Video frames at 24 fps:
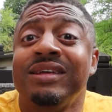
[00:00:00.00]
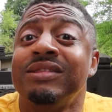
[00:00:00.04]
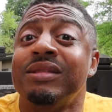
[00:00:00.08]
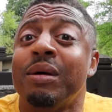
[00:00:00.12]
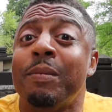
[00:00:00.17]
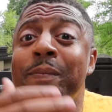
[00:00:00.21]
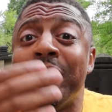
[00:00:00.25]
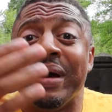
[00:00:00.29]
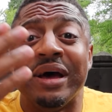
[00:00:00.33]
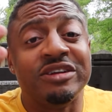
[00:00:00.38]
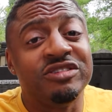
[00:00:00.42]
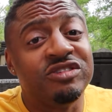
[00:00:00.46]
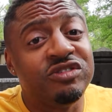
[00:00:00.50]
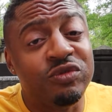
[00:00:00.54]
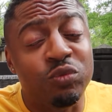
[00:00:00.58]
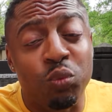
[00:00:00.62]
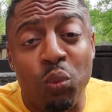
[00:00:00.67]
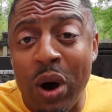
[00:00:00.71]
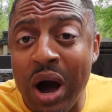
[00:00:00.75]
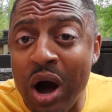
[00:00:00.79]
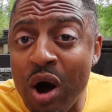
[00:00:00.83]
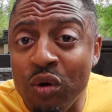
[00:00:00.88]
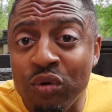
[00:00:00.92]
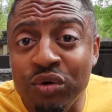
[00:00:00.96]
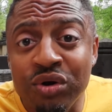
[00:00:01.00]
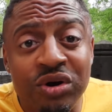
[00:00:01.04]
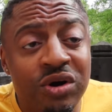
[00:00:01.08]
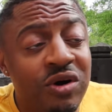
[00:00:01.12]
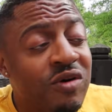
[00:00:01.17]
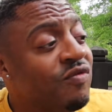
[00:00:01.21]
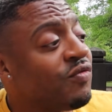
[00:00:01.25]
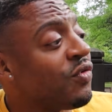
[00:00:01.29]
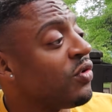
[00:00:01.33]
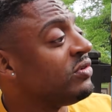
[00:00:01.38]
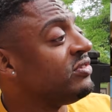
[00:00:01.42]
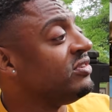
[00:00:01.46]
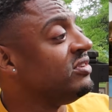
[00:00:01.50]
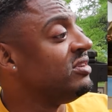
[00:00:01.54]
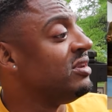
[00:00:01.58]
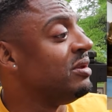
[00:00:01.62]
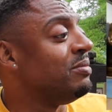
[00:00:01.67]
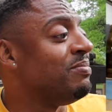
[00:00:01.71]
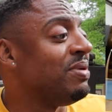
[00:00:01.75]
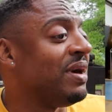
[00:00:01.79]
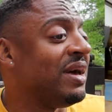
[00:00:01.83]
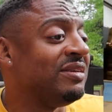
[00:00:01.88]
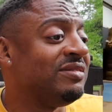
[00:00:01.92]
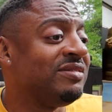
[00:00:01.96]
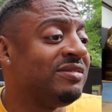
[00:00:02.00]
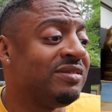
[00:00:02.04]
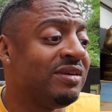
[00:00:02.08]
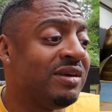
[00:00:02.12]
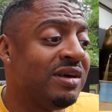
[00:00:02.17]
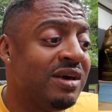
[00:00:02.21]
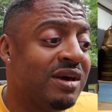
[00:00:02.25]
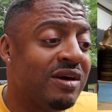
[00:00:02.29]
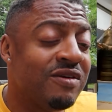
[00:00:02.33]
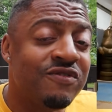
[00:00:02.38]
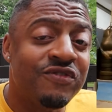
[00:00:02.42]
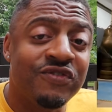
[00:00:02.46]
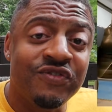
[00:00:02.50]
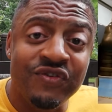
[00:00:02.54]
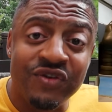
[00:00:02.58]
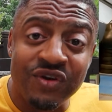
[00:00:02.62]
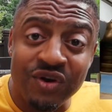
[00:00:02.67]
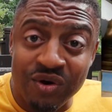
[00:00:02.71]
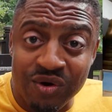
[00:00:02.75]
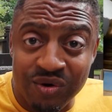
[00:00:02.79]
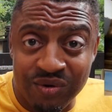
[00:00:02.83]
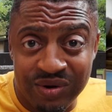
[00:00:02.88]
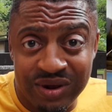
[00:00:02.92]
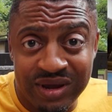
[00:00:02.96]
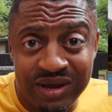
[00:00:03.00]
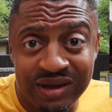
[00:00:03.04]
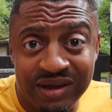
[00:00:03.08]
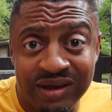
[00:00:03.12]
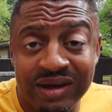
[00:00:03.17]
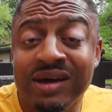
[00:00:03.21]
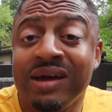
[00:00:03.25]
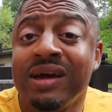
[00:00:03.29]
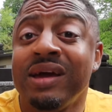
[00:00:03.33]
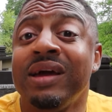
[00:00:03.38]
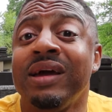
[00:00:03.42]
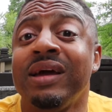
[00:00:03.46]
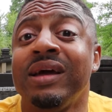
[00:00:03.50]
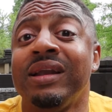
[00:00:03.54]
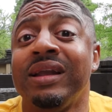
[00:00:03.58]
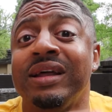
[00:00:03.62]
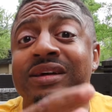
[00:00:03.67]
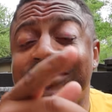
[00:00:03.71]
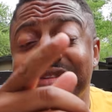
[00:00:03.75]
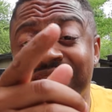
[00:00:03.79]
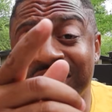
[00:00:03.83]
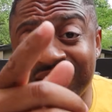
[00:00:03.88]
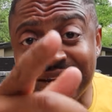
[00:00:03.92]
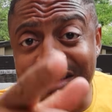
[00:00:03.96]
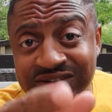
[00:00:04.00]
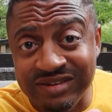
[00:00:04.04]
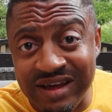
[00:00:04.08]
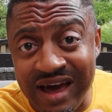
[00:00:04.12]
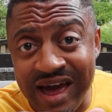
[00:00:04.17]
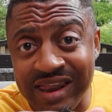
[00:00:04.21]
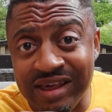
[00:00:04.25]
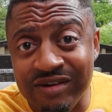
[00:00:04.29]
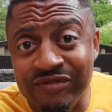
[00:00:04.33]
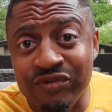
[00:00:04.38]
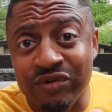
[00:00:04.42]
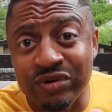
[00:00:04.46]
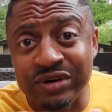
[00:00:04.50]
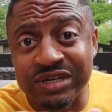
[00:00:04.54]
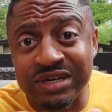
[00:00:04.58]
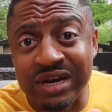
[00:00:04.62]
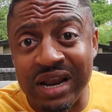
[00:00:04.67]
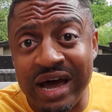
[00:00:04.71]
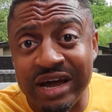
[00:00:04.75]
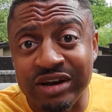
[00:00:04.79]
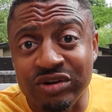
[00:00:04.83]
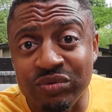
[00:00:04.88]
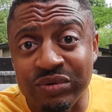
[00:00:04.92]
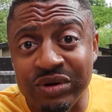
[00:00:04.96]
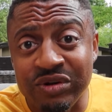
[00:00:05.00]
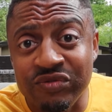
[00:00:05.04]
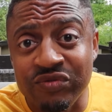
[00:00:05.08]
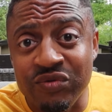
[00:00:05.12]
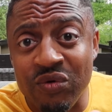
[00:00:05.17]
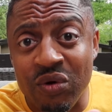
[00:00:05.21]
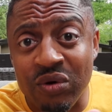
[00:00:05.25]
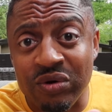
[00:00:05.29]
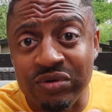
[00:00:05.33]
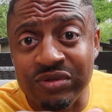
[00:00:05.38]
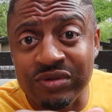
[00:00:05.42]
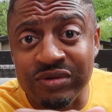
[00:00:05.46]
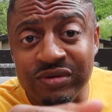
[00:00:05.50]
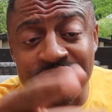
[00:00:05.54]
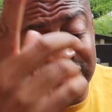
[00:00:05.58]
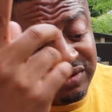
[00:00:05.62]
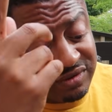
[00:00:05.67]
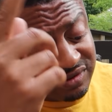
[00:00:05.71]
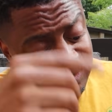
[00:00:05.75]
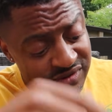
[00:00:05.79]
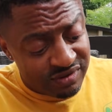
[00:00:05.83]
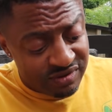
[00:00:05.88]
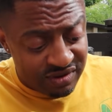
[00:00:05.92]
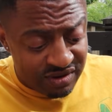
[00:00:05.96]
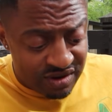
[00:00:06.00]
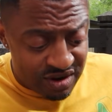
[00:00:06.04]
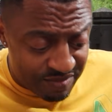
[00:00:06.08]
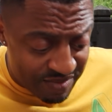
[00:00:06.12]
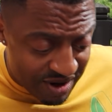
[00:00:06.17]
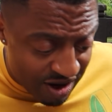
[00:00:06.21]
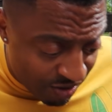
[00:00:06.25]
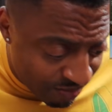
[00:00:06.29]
the best Wilder versus the best Fury. Let's get excited for July 24th. I'm